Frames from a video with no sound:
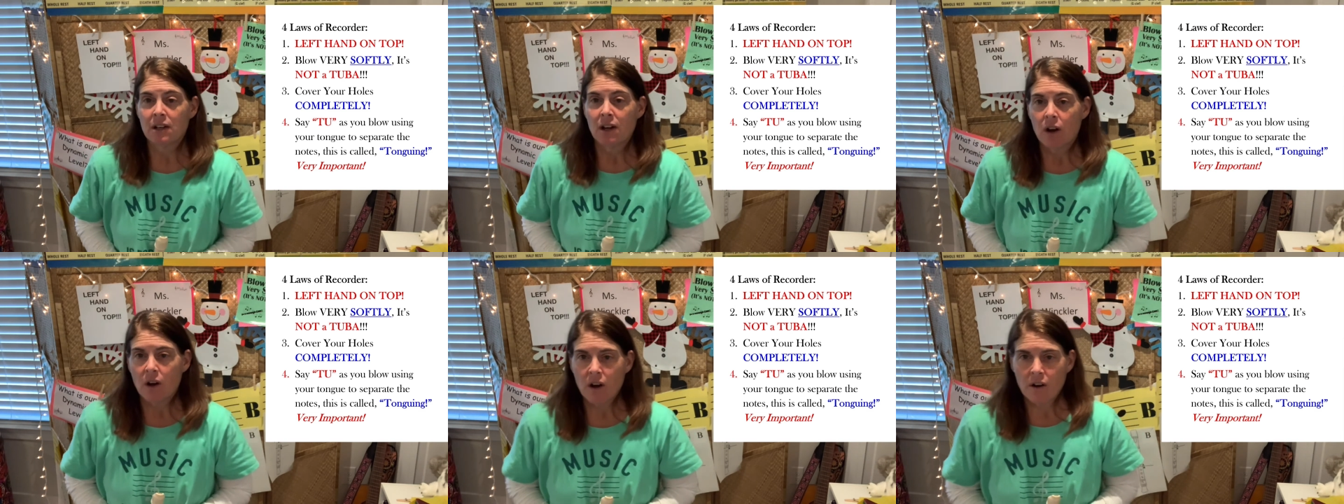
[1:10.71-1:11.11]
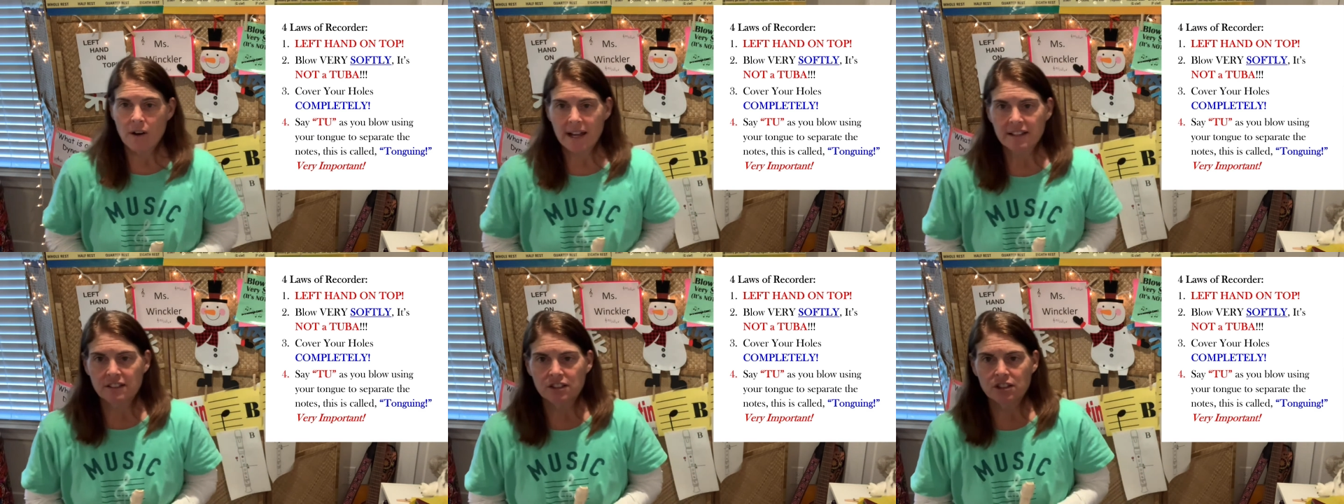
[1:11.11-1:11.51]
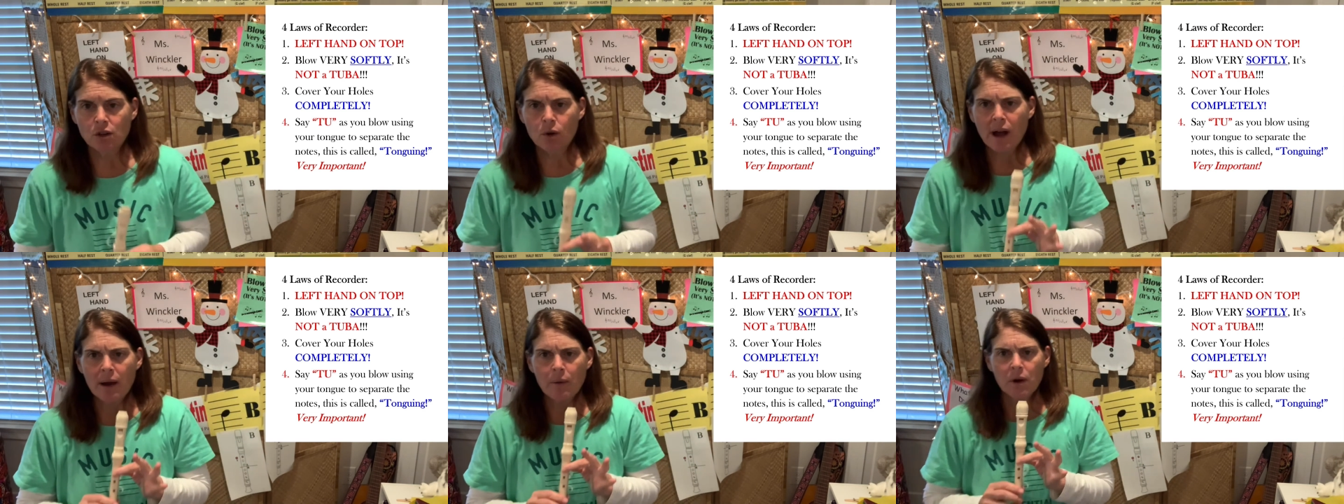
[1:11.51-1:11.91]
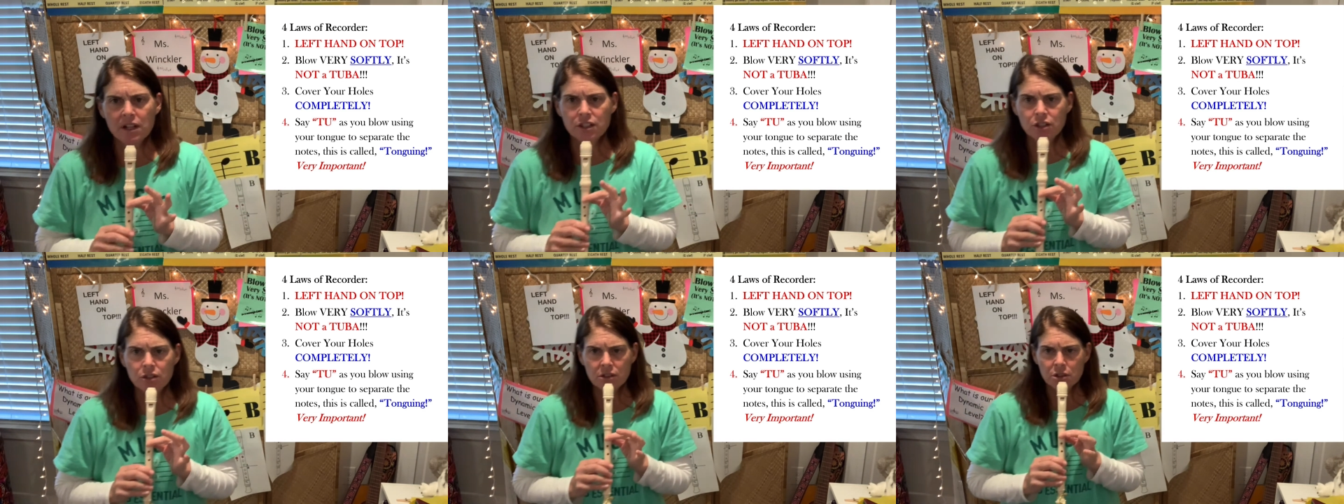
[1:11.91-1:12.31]
All right, so I want
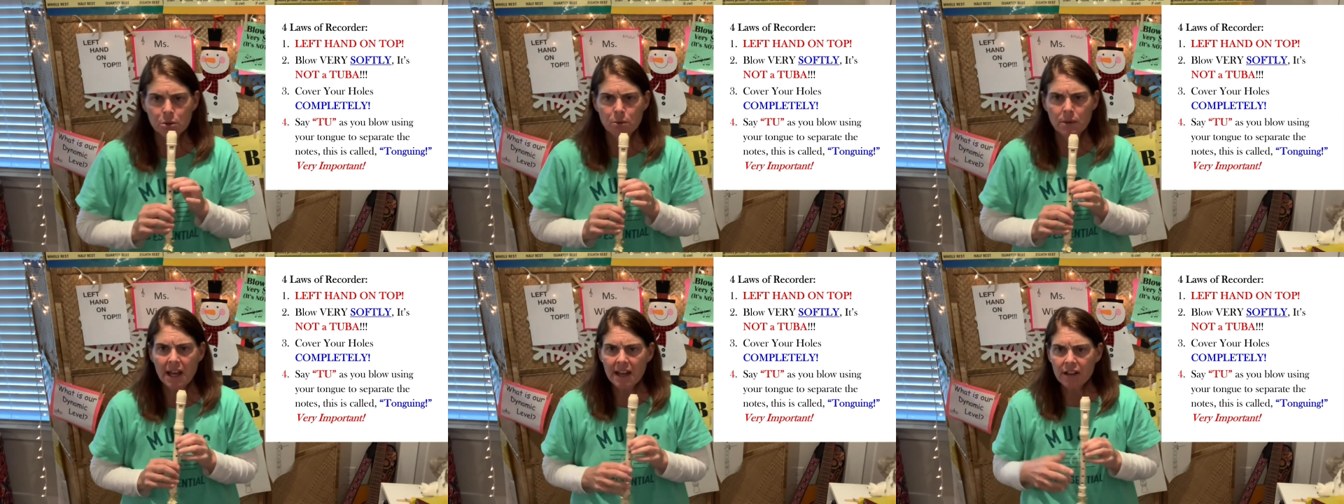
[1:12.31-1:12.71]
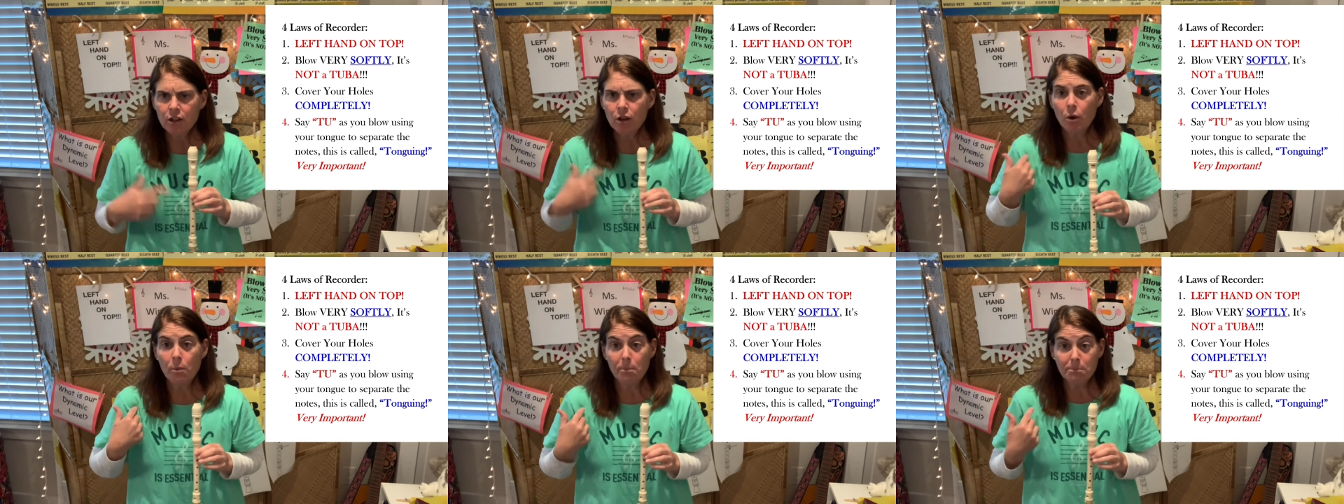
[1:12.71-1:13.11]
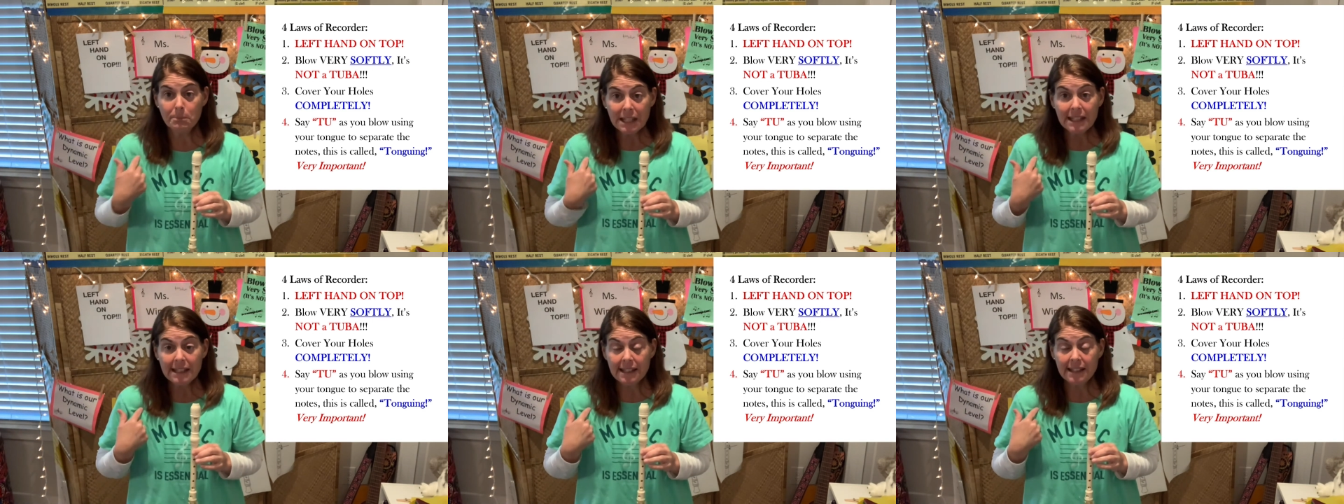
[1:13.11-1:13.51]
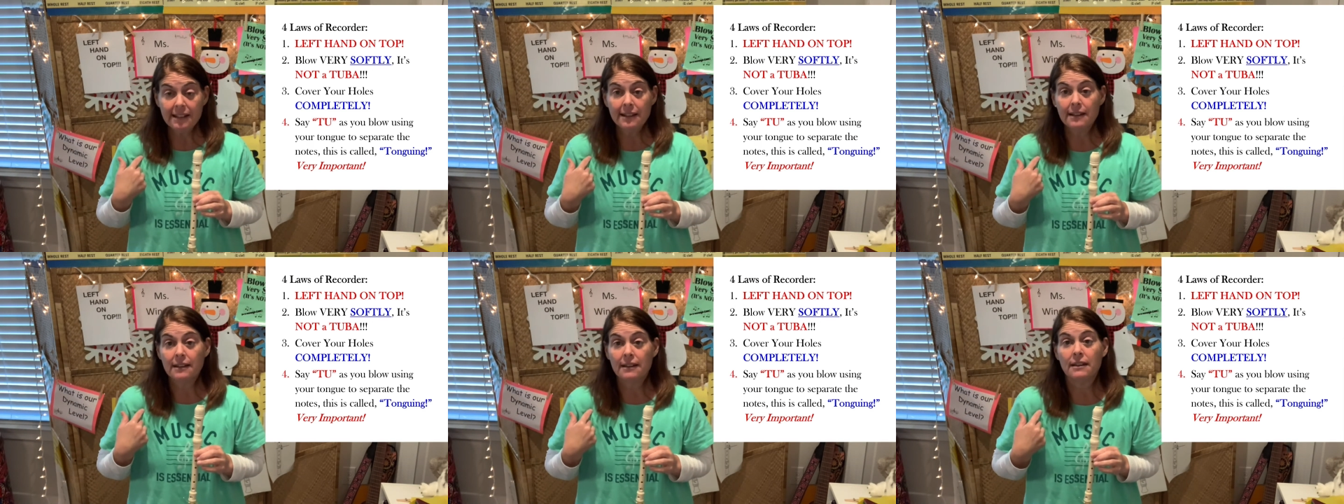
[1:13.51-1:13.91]
you to echo me.
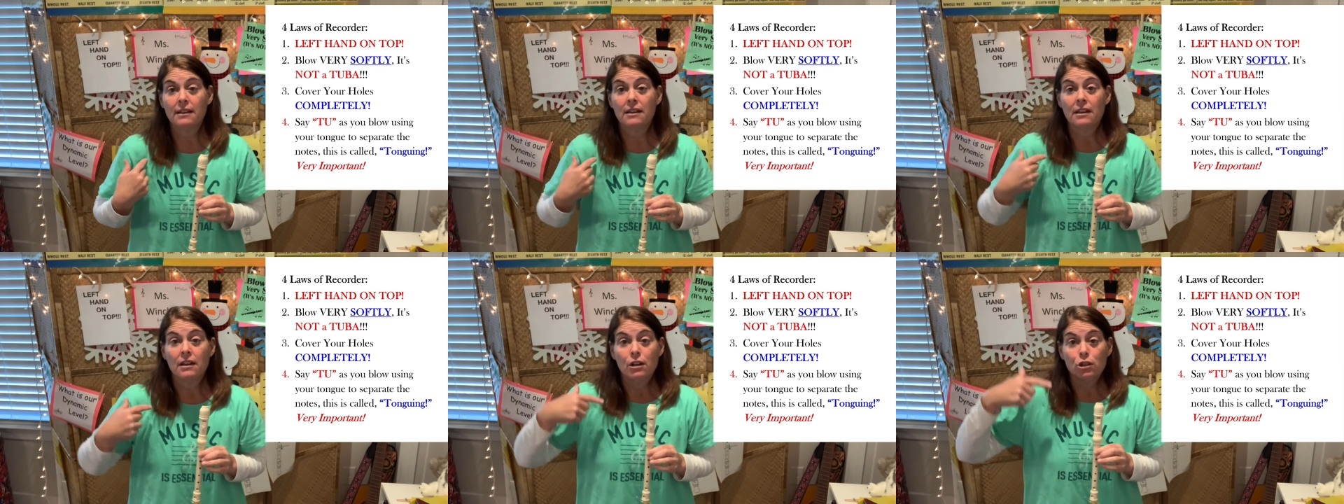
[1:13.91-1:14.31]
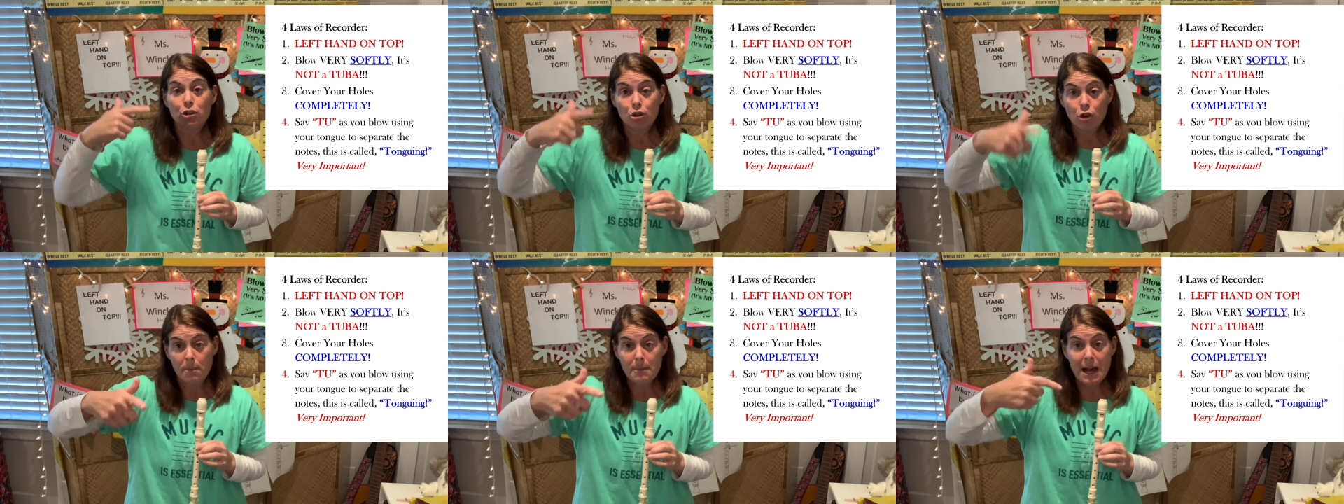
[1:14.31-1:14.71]
You're my